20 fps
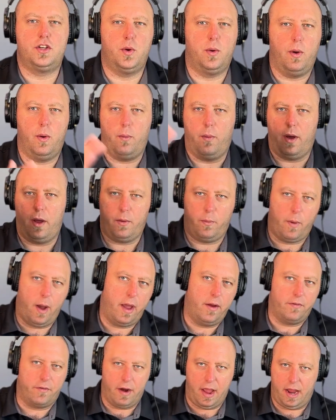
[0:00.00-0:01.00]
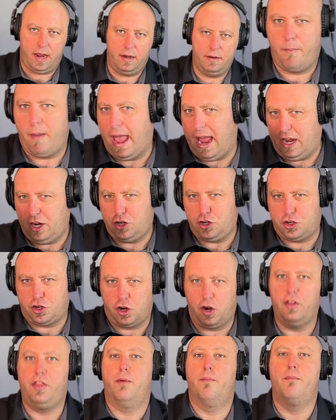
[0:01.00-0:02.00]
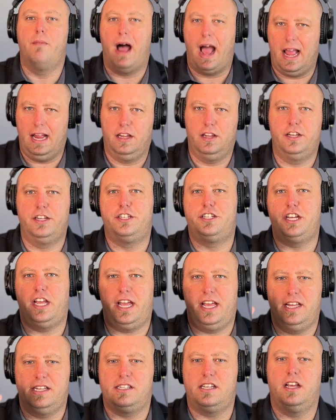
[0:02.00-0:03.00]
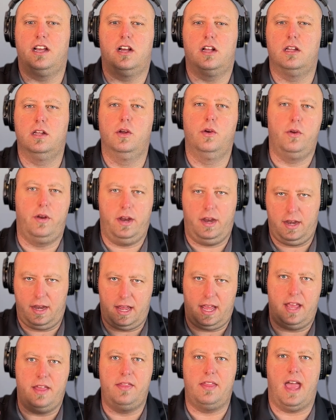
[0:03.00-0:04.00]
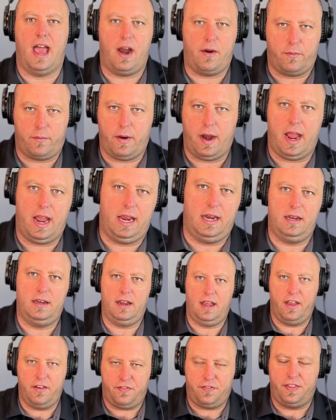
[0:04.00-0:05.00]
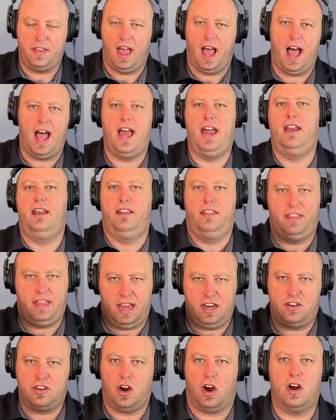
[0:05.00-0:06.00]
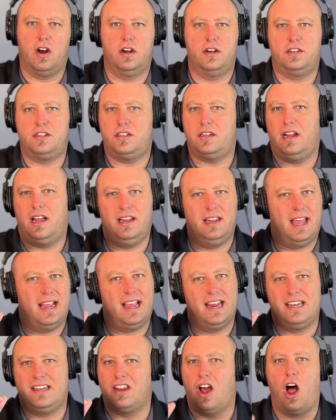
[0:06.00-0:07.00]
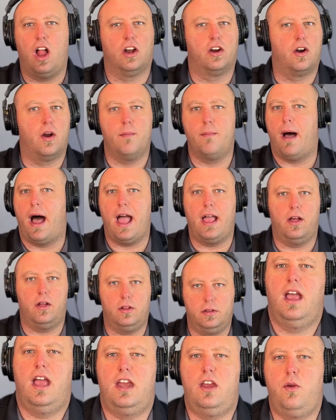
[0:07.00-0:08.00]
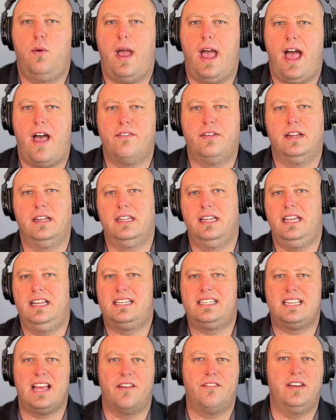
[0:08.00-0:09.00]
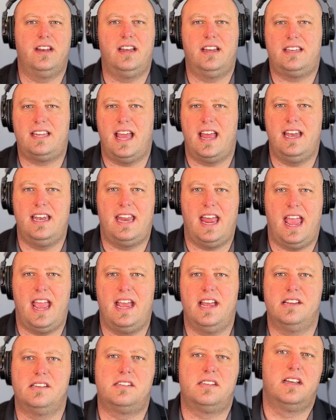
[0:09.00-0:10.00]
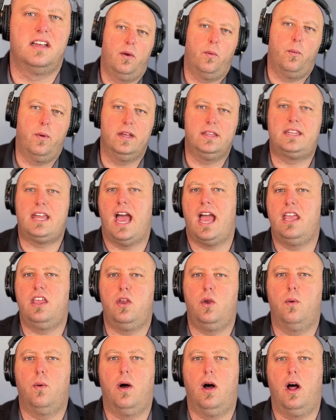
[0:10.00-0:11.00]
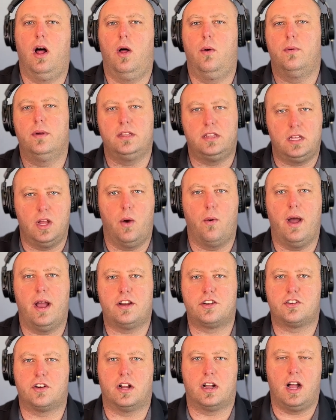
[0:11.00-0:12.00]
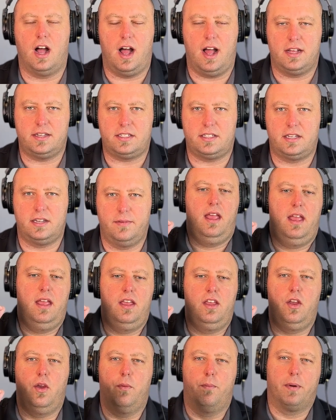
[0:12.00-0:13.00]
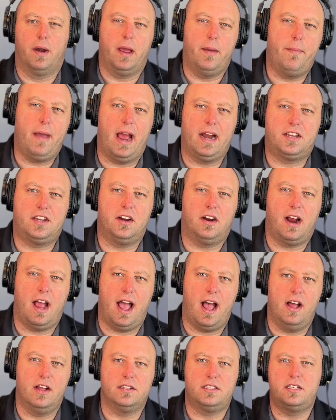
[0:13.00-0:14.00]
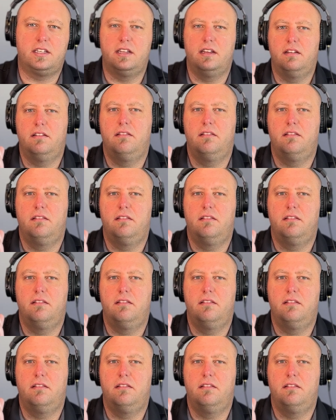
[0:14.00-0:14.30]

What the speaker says: you a one-way rate. Make sure the mileage is included in that rate. If not, they charge like $1 a mile. And you have at least 7 to 10 days with that U-Haul with no extra costs. You bring it back to your house,